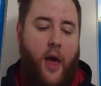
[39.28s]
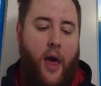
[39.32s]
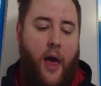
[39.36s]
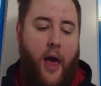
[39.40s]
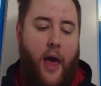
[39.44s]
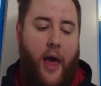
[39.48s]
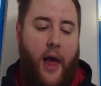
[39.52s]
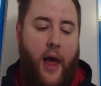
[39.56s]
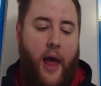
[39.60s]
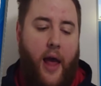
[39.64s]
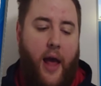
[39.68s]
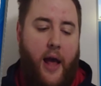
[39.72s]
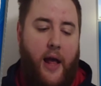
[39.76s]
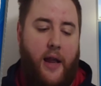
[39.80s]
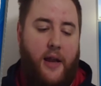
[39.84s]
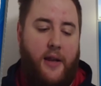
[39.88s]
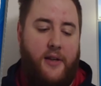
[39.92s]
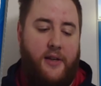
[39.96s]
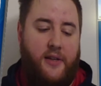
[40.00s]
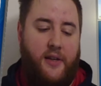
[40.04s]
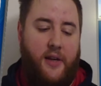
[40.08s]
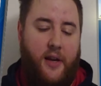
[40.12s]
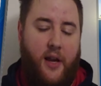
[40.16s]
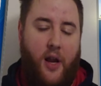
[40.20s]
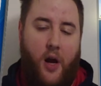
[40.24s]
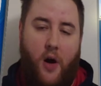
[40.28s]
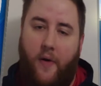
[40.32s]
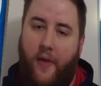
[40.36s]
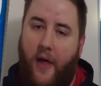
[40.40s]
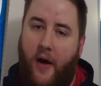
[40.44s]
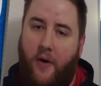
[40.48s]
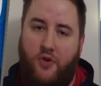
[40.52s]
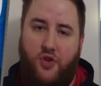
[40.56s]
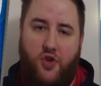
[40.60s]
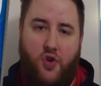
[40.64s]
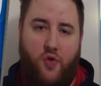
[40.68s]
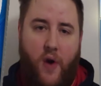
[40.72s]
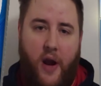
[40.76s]
And, you know,
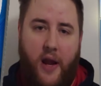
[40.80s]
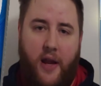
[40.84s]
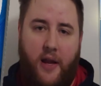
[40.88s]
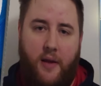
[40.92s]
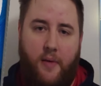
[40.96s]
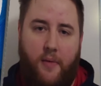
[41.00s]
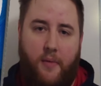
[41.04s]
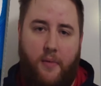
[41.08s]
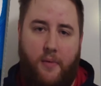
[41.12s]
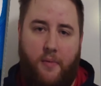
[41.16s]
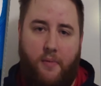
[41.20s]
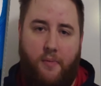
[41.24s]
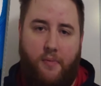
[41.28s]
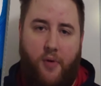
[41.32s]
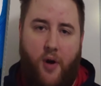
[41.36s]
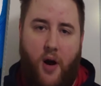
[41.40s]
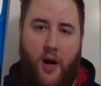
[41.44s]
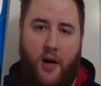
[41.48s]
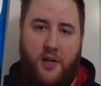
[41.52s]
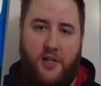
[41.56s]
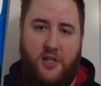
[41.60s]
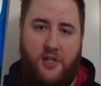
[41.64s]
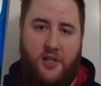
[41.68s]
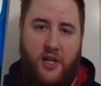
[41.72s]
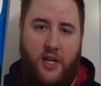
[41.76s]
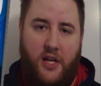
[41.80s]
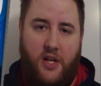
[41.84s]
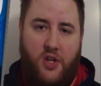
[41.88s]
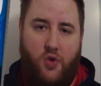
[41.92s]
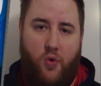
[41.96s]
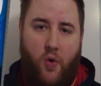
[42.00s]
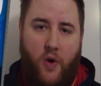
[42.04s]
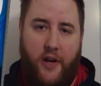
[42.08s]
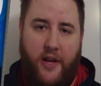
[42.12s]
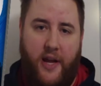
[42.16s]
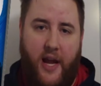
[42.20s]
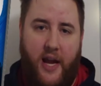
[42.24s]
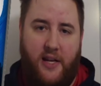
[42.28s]
that was great. Brought us the
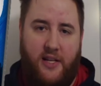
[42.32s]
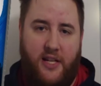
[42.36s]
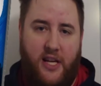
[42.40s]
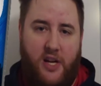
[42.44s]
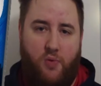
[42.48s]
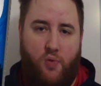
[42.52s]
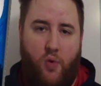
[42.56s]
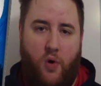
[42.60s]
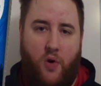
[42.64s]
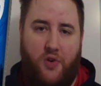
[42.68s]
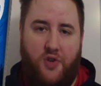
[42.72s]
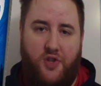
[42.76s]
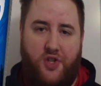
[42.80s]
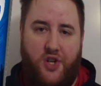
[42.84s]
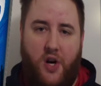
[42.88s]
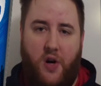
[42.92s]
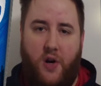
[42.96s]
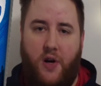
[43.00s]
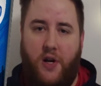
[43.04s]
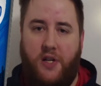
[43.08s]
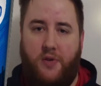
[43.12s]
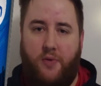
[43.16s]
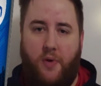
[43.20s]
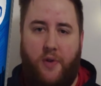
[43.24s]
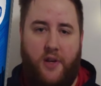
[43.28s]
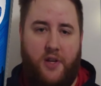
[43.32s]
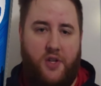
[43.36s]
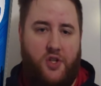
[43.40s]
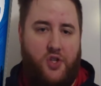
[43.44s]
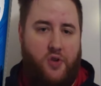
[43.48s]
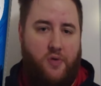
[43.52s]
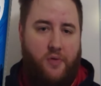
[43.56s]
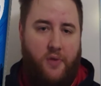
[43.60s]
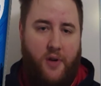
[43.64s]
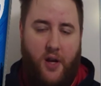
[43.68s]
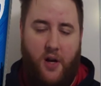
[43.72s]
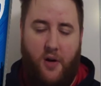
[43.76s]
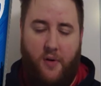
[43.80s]
2018 World Series with his,
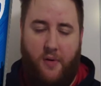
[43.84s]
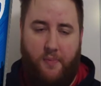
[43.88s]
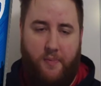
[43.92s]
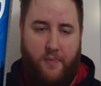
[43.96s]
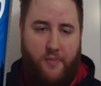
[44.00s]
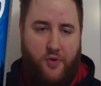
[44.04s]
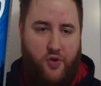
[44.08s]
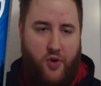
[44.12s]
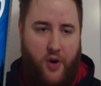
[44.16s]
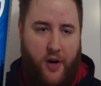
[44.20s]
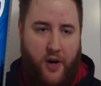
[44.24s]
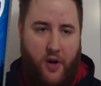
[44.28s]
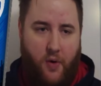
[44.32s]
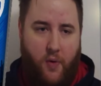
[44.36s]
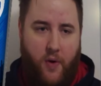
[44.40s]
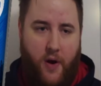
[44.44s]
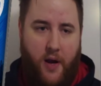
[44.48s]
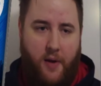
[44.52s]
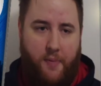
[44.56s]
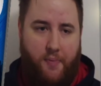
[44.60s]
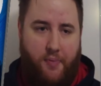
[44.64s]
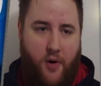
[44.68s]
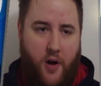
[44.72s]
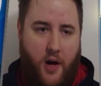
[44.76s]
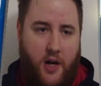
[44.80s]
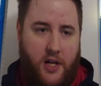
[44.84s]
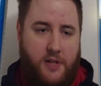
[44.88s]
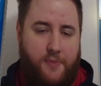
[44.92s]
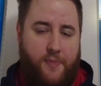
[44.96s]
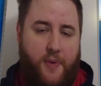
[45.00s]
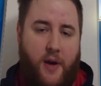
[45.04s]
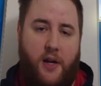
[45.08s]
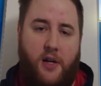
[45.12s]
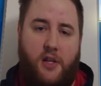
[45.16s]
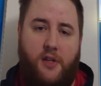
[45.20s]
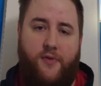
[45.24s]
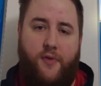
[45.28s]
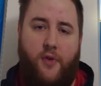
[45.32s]
you know, trading away
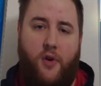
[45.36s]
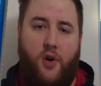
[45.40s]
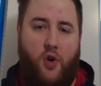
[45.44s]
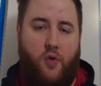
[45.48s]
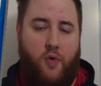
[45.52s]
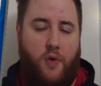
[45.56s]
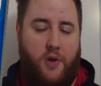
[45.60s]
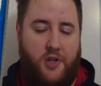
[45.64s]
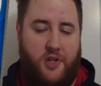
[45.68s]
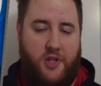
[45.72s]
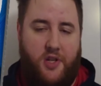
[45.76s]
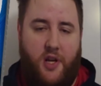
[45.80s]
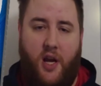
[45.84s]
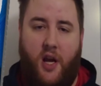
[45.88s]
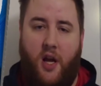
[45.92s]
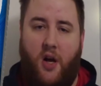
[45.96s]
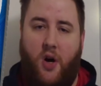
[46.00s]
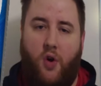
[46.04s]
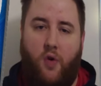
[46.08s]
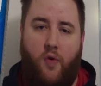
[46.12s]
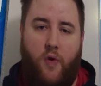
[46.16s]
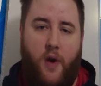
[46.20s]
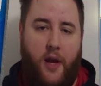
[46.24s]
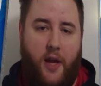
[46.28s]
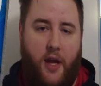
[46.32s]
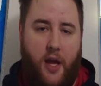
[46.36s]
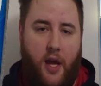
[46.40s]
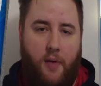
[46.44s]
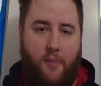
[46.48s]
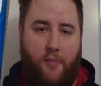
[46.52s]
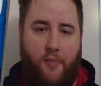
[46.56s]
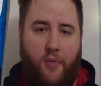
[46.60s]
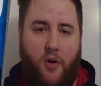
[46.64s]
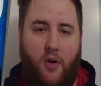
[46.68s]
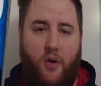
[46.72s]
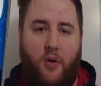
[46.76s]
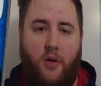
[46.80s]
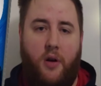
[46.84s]
prospects for Chris Sale, Craig
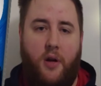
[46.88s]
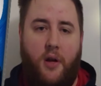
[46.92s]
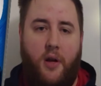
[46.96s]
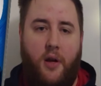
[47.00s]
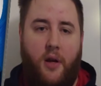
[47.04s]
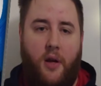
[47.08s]
Kimbrel.